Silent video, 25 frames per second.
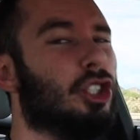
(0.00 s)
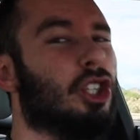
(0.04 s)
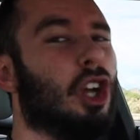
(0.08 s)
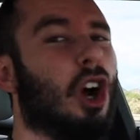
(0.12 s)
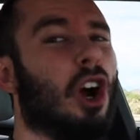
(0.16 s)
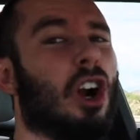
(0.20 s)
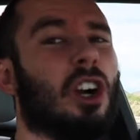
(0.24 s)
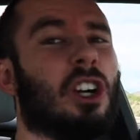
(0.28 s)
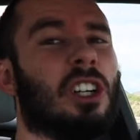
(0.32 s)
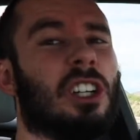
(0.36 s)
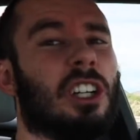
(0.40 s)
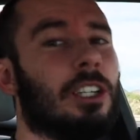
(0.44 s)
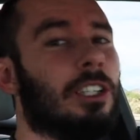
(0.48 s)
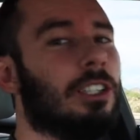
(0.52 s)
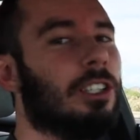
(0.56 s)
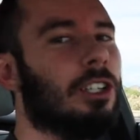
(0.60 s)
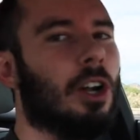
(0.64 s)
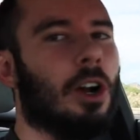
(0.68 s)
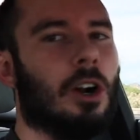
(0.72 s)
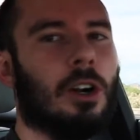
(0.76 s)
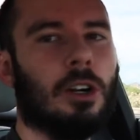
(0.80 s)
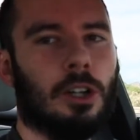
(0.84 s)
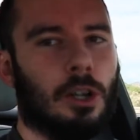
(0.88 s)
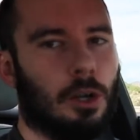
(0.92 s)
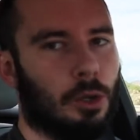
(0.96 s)
dark
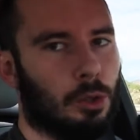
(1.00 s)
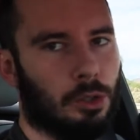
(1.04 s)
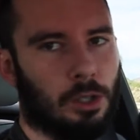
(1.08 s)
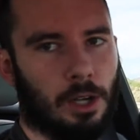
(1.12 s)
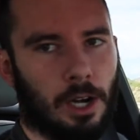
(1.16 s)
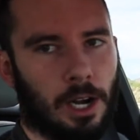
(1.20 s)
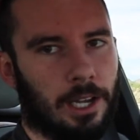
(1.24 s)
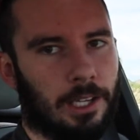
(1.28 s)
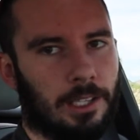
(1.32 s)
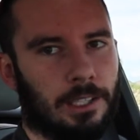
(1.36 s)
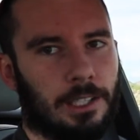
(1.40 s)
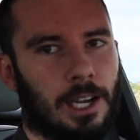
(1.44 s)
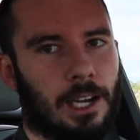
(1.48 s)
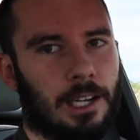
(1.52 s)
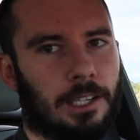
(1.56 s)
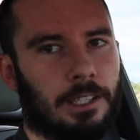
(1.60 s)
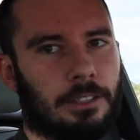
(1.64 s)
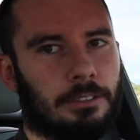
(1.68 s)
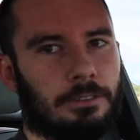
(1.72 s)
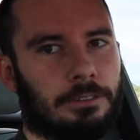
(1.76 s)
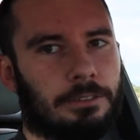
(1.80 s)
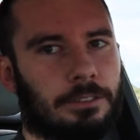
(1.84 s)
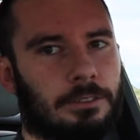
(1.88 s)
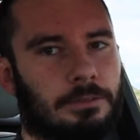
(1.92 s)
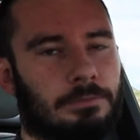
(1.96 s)
Nardo gray,
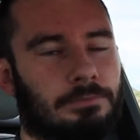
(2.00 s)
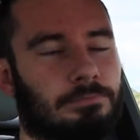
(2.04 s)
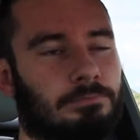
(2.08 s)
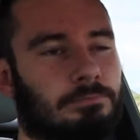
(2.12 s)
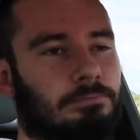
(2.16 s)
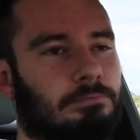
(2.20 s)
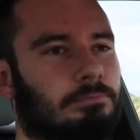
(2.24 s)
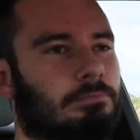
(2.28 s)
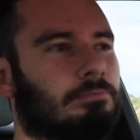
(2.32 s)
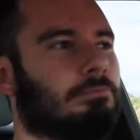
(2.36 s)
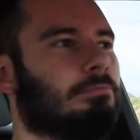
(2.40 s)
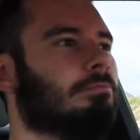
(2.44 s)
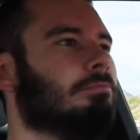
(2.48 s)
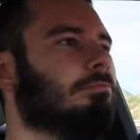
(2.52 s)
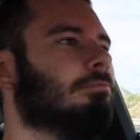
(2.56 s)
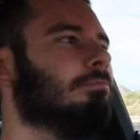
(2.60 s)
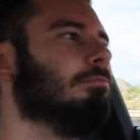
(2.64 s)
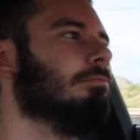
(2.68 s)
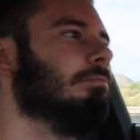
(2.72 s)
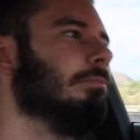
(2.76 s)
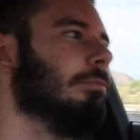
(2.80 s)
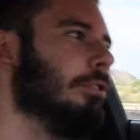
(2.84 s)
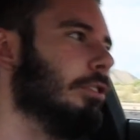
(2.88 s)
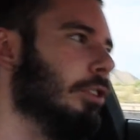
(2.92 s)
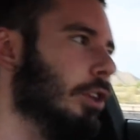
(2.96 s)
kind of.
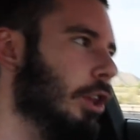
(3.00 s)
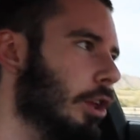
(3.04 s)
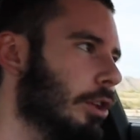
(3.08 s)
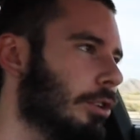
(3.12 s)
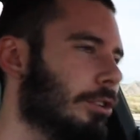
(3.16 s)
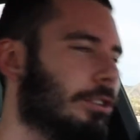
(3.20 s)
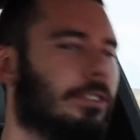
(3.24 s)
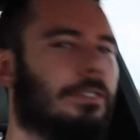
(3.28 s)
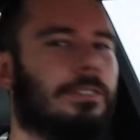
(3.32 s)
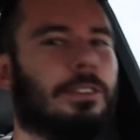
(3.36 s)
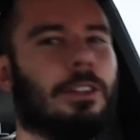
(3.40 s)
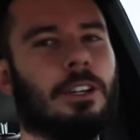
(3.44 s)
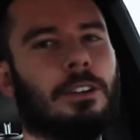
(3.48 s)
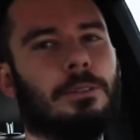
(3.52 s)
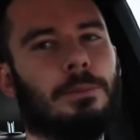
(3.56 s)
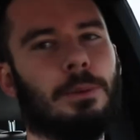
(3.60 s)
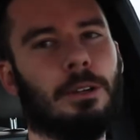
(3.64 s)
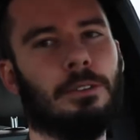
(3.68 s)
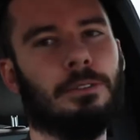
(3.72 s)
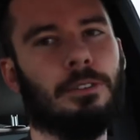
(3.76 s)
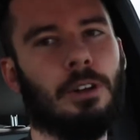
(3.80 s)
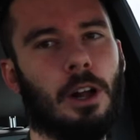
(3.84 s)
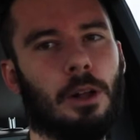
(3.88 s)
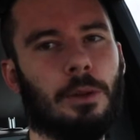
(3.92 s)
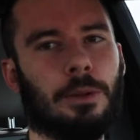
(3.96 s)
For those of you that have
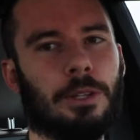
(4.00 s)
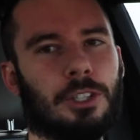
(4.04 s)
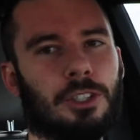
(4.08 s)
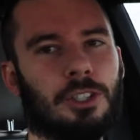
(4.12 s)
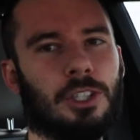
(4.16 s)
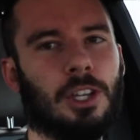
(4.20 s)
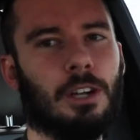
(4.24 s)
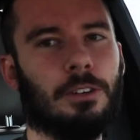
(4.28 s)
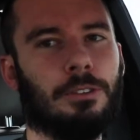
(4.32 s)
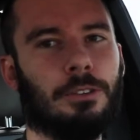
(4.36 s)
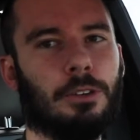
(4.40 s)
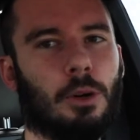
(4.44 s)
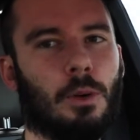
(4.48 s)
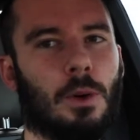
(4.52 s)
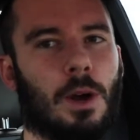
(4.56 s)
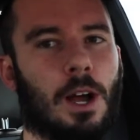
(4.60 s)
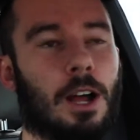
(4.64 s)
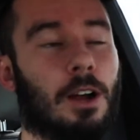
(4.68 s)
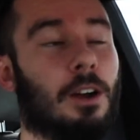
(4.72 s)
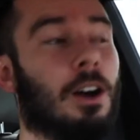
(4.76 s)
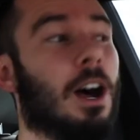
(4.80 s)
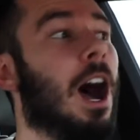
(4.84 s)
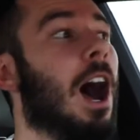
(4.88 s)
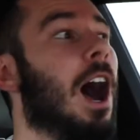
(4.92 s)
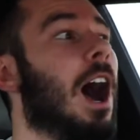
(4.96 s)
been following the channel for a
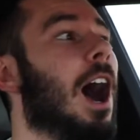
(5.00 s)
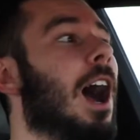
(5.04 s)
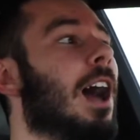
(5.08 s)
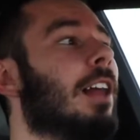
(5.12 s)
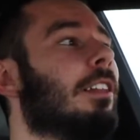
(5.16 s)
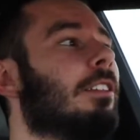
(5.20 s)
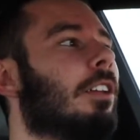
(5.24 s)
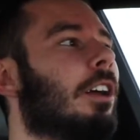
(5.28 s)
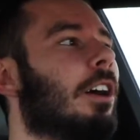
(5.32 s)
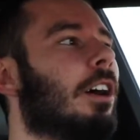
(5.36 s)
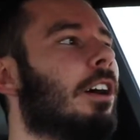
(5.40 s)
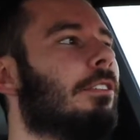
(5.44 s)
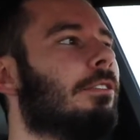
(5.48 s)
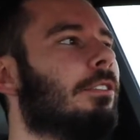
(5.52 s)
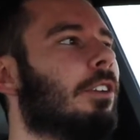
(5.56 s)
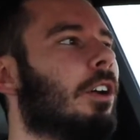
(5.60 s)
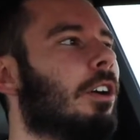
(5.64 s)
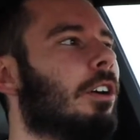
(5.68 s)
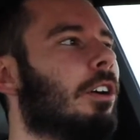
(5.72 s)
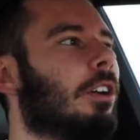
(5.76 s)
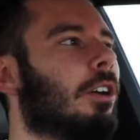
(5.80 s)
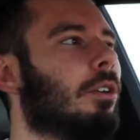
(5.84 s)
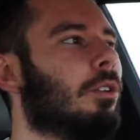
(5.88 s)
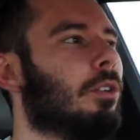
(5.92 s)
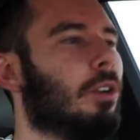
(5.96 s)
while, I love
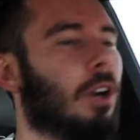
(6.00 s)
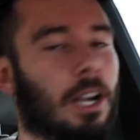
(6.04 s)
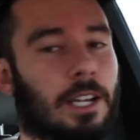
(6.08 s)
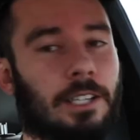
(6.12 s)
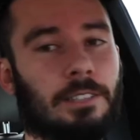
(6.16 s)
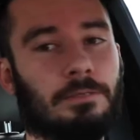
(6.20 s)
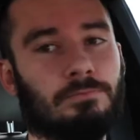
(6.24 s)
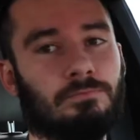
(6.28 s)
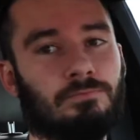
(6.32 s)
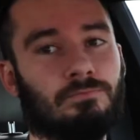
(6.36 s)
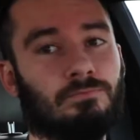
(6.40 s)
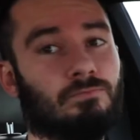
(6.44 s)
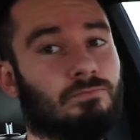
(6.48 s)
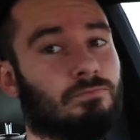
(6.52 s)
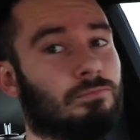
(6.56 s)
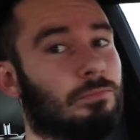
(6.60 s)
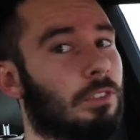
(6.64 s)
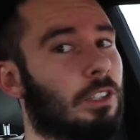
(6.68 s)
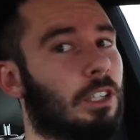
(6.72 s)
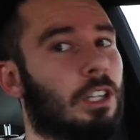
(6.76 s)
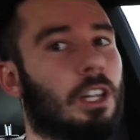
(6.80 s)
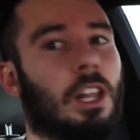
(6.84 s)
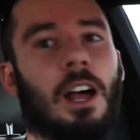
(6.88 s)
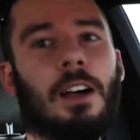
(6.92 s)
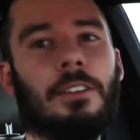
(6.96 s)
Nardo gray.
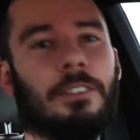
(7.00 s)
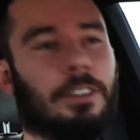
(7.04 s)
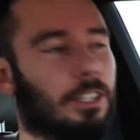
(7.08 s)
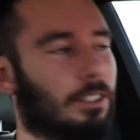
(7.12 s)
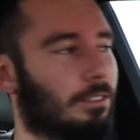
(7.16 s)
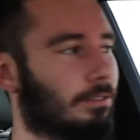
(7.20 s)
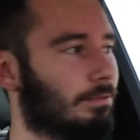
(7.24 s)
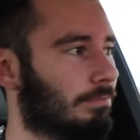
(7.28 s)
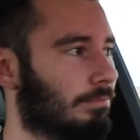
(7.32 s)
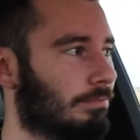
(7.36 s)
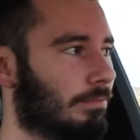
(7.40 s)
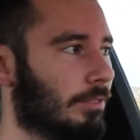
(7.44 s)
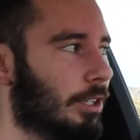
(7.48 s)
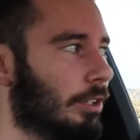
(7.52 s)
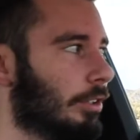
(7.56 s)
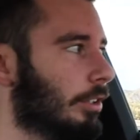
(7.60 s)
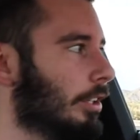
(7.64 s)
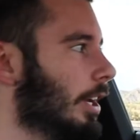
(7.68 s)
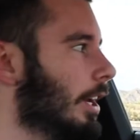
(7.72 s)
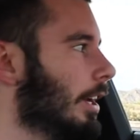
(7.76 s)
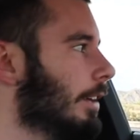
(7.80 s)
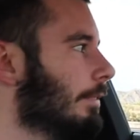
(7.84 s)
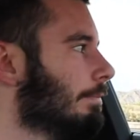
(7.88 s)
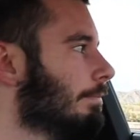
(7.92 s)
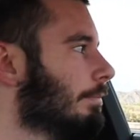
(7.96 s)
Love it.
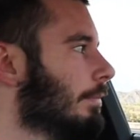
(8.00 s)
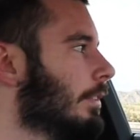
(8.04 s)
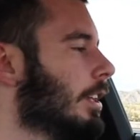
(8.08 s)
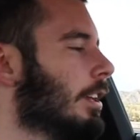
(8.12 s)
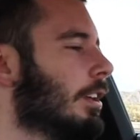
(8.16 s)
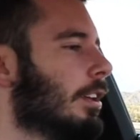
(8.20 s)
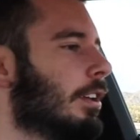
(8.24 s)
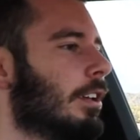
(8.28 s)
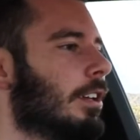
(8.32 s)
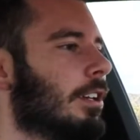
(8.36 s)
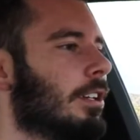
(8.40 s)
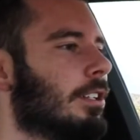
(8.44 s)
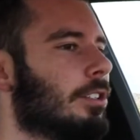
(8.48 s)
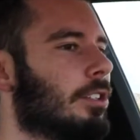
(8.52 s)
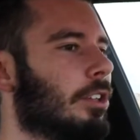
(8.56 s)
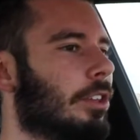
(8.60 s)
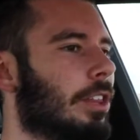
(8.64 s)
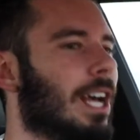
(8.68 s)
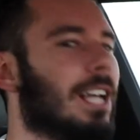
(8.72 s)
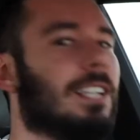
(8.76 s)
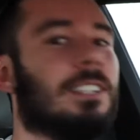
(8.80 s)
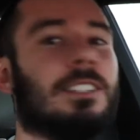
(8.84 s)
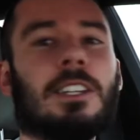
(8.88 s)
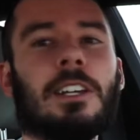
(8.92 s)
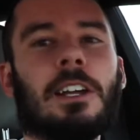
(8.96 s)
Okay. So
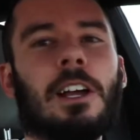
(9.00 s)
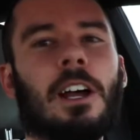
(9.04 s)
that's the